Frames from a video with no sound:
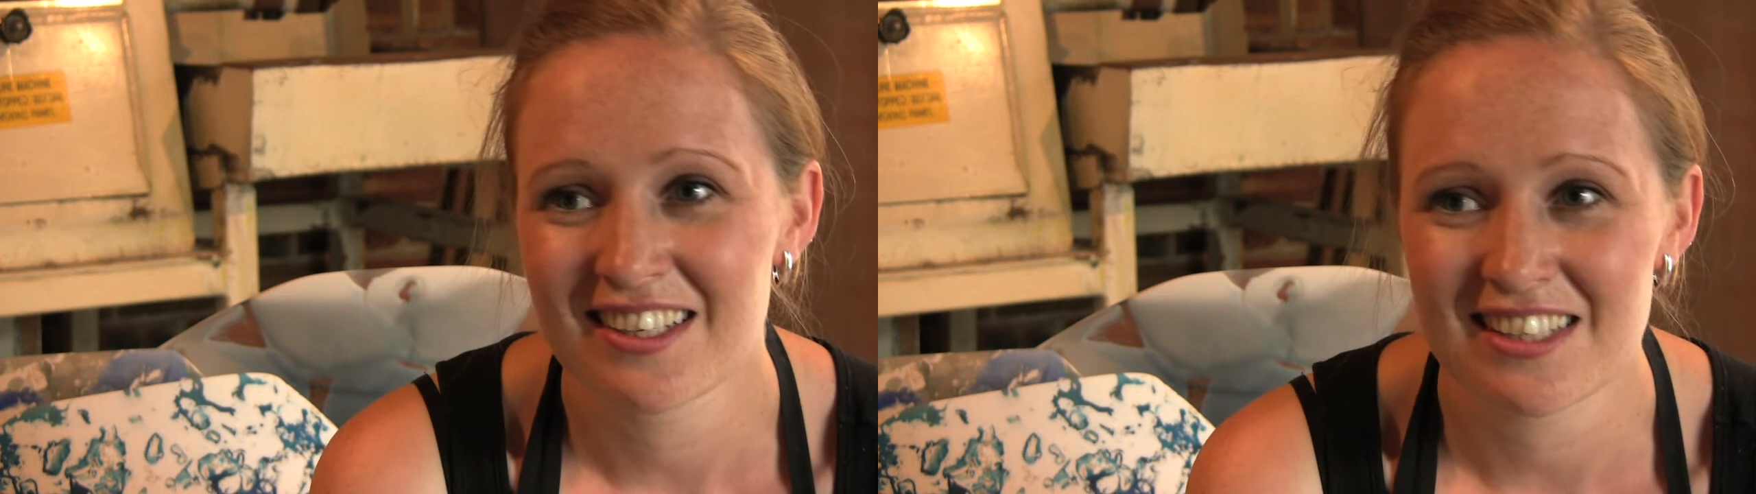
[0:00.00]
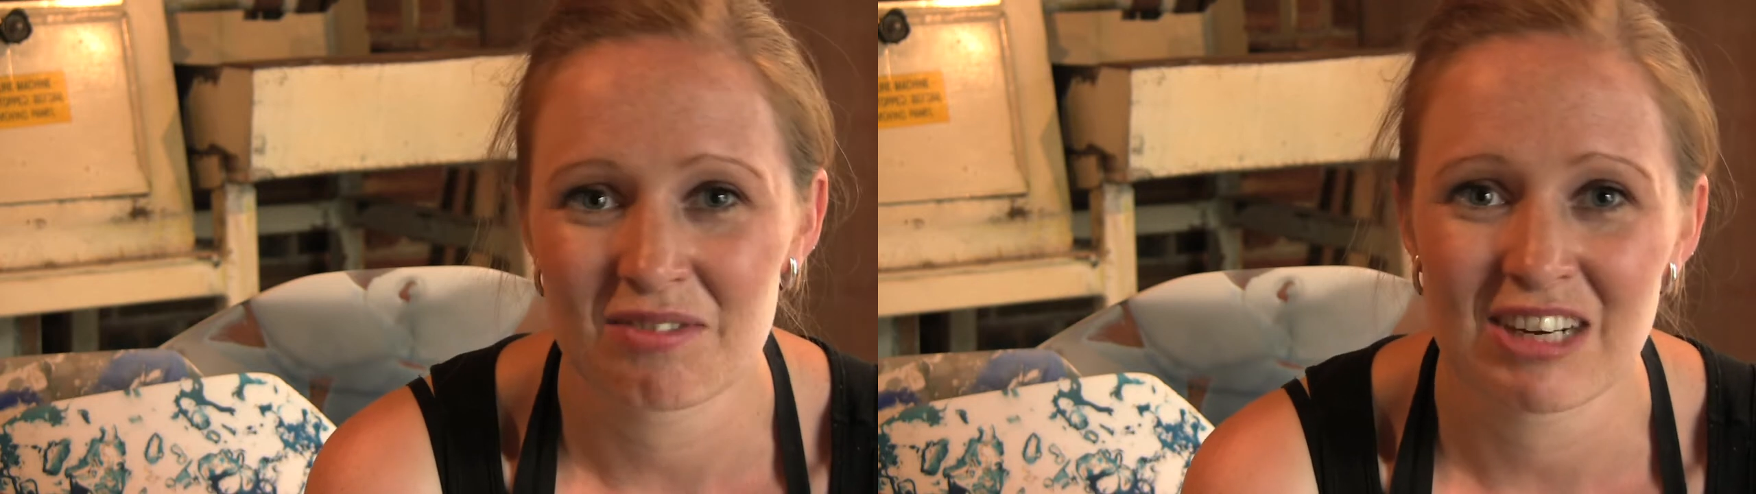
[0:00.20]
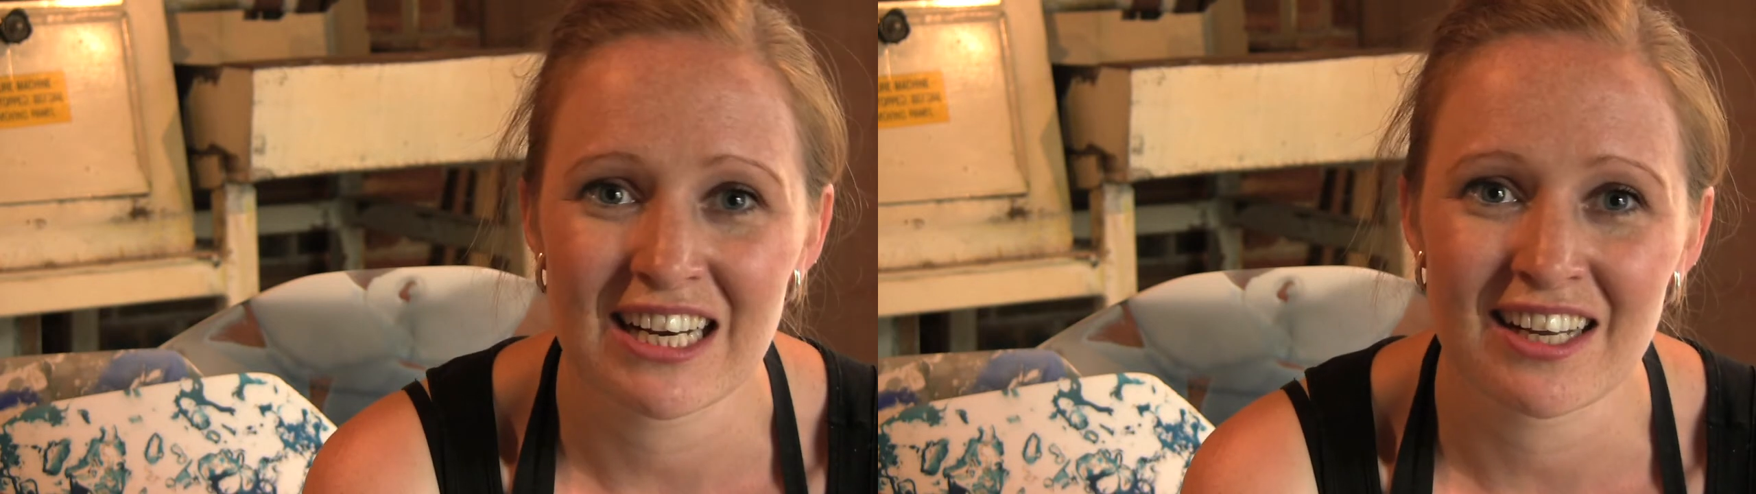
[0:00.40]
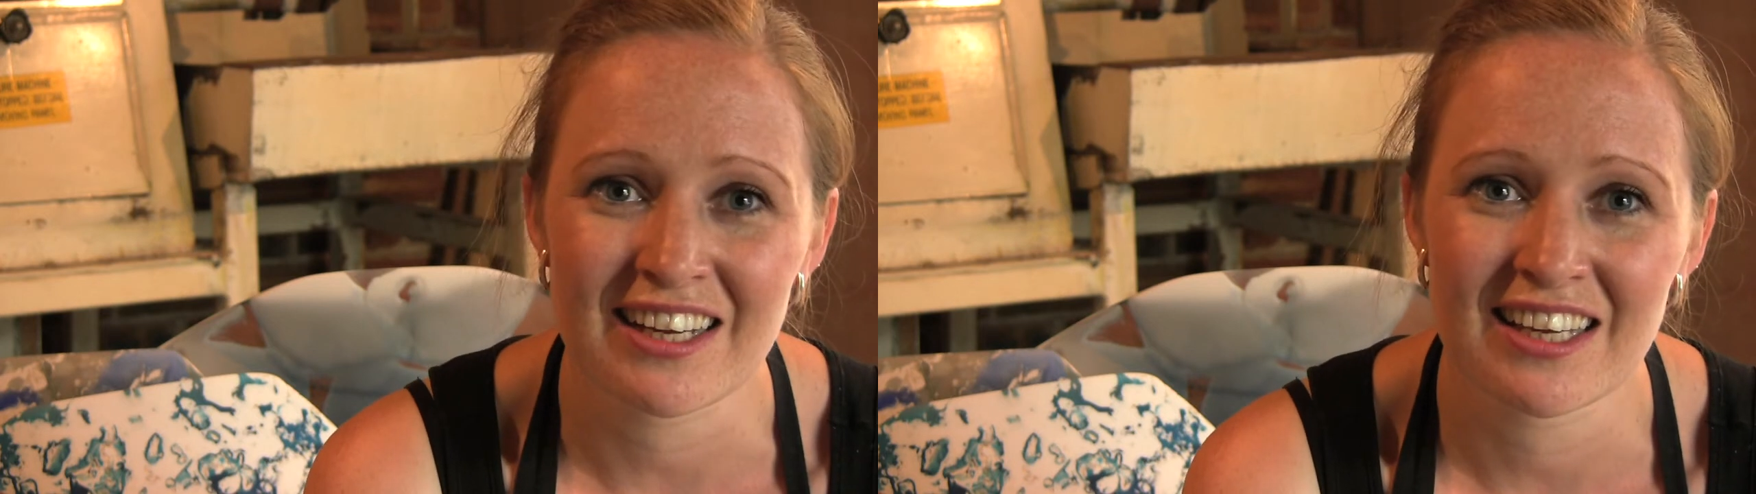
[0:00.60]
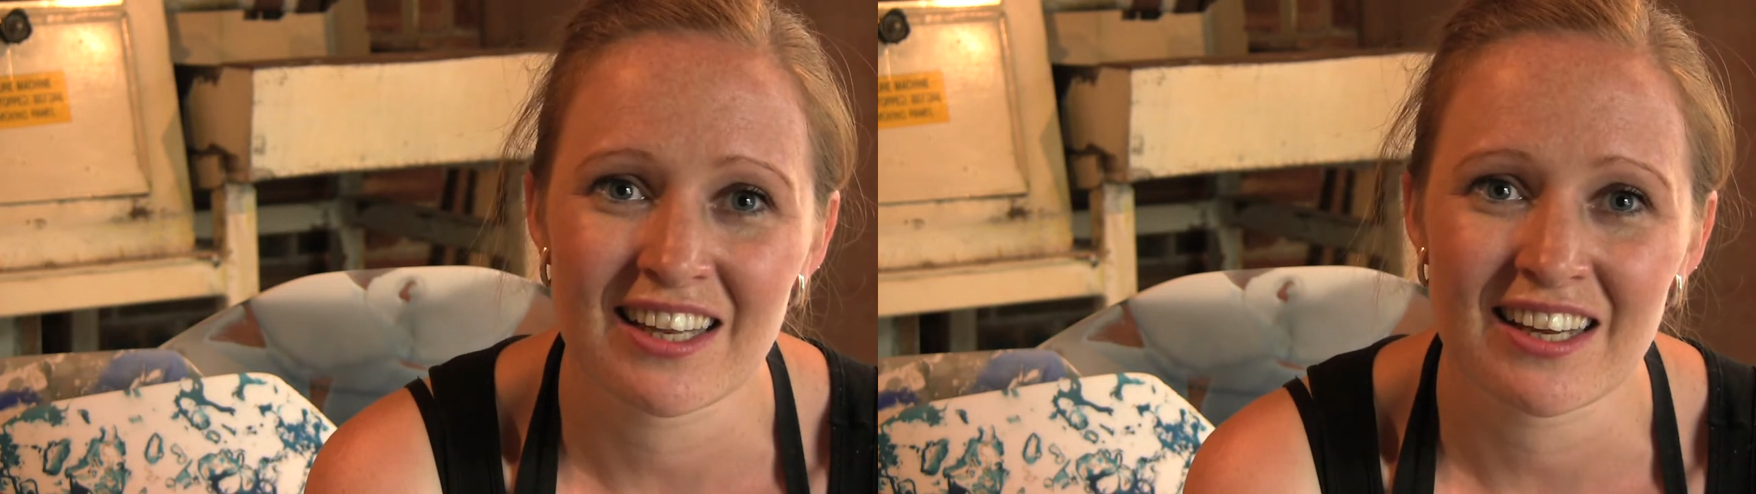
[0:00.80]
So I'm really
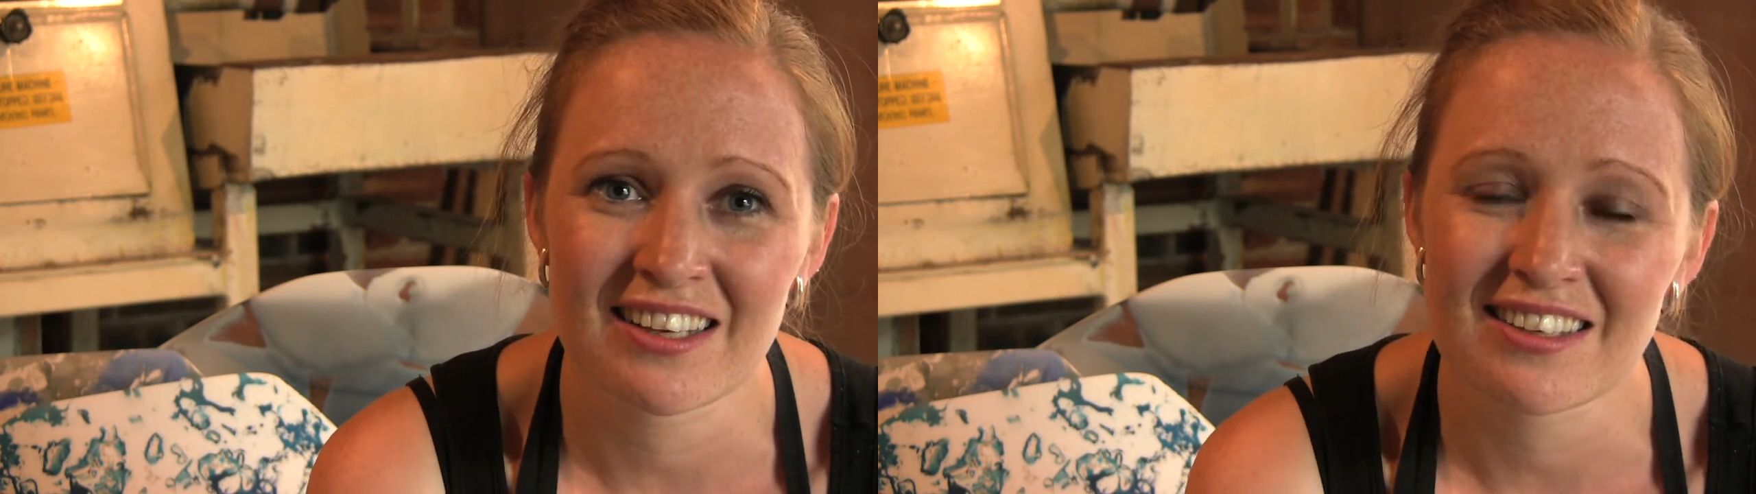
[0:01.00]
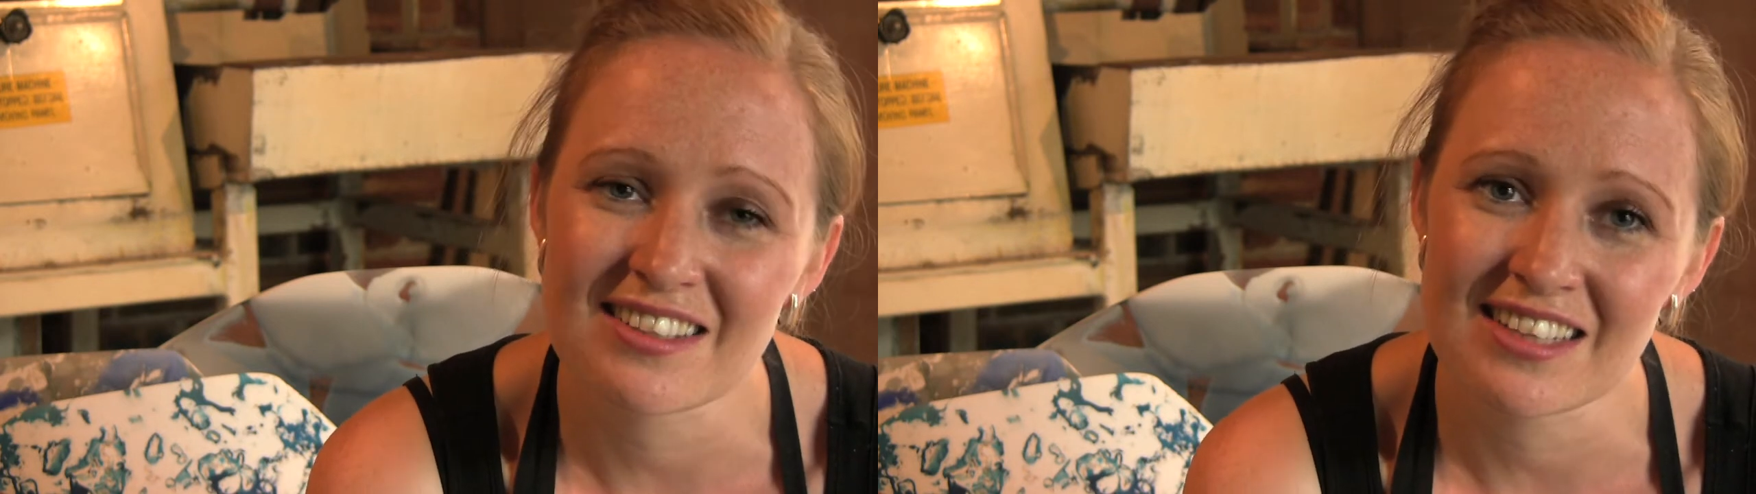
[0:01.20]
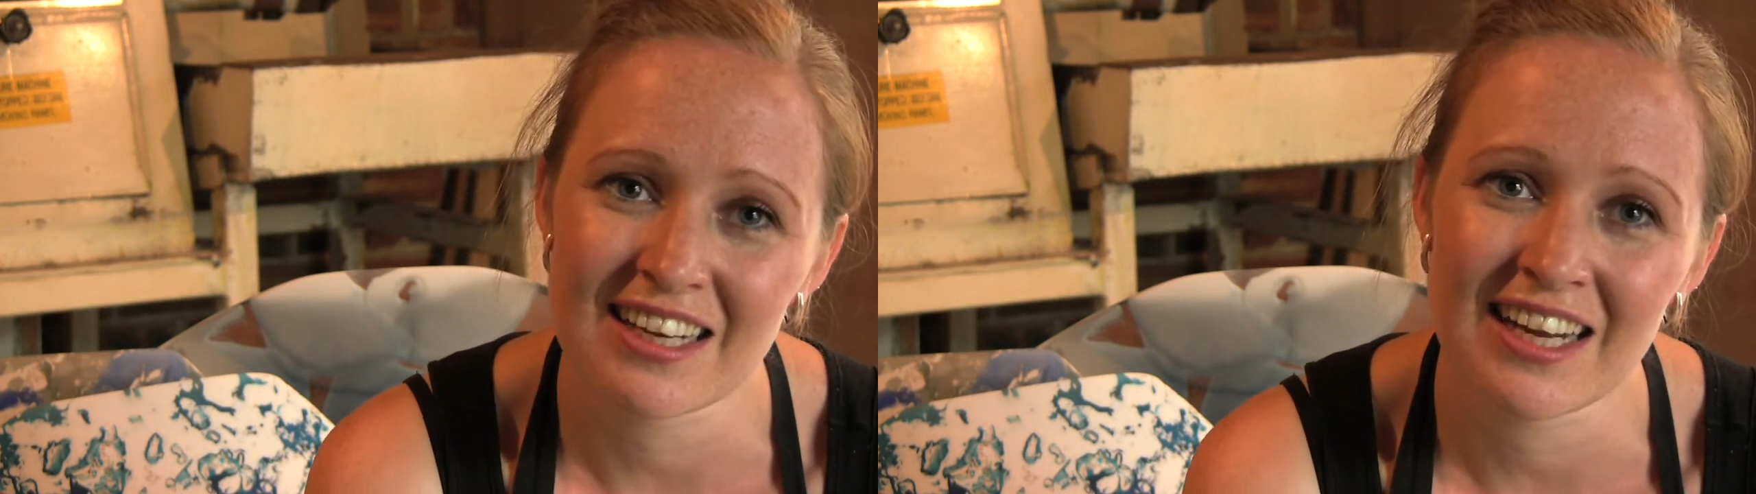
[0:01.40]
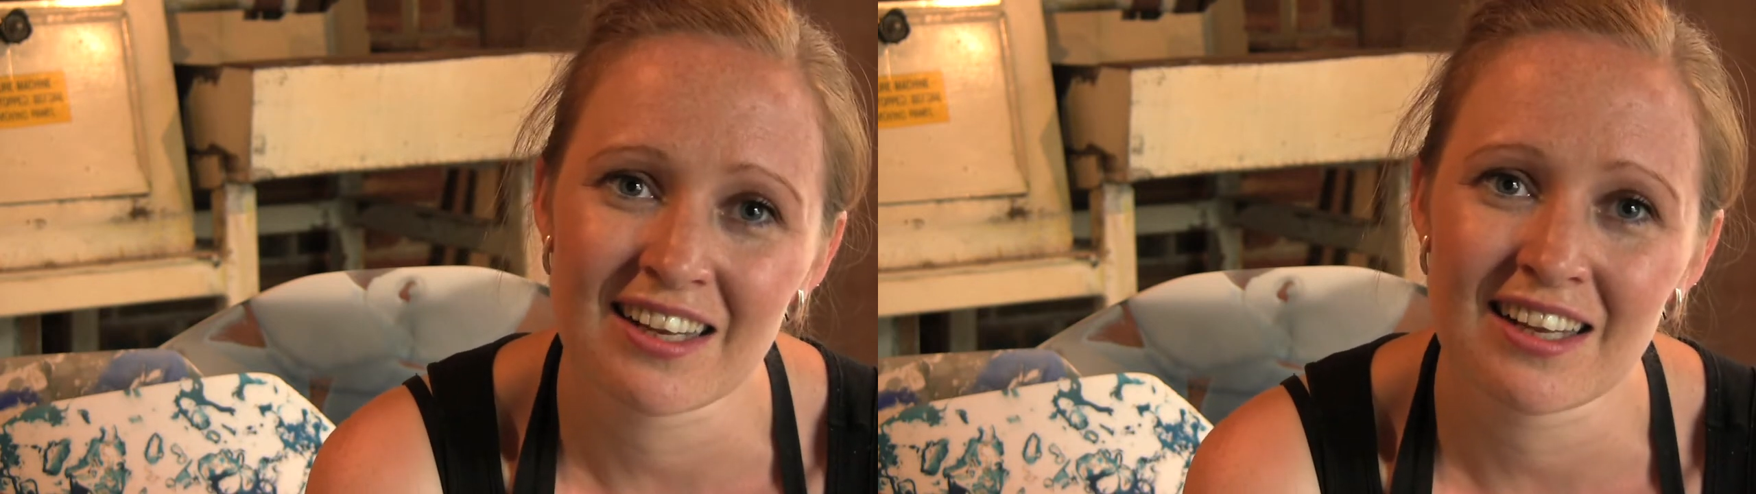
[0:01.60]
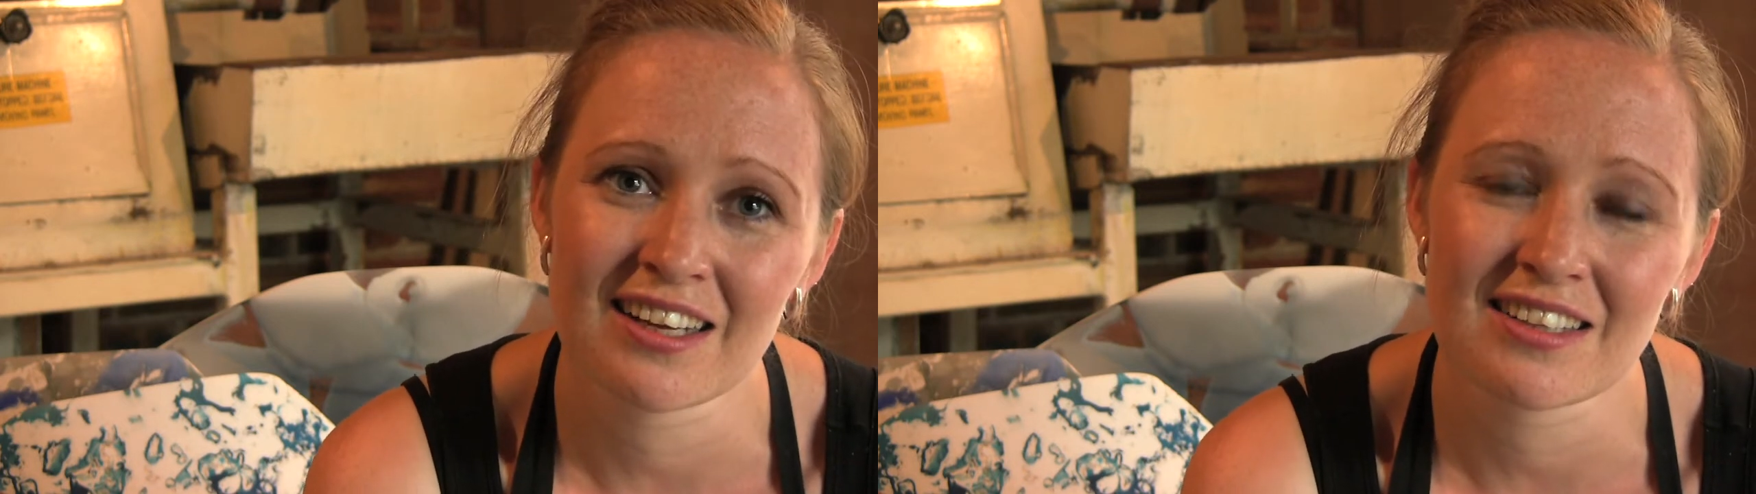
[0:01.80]
lucky that I
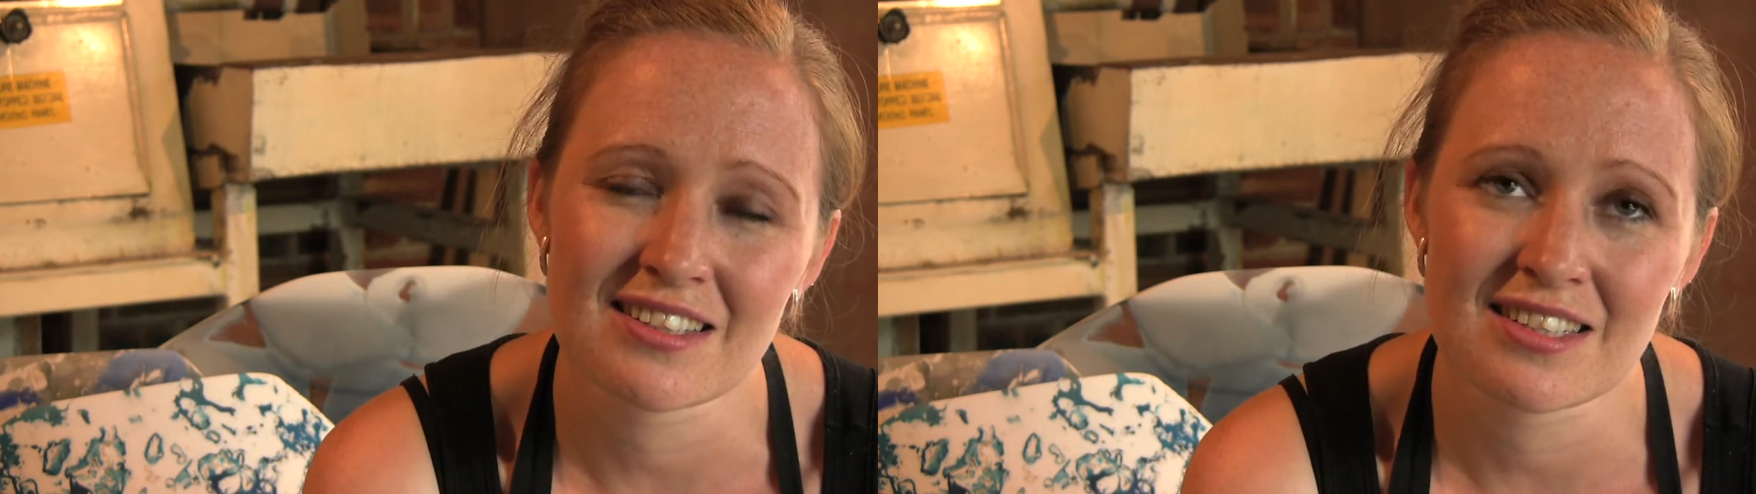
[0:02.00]
had that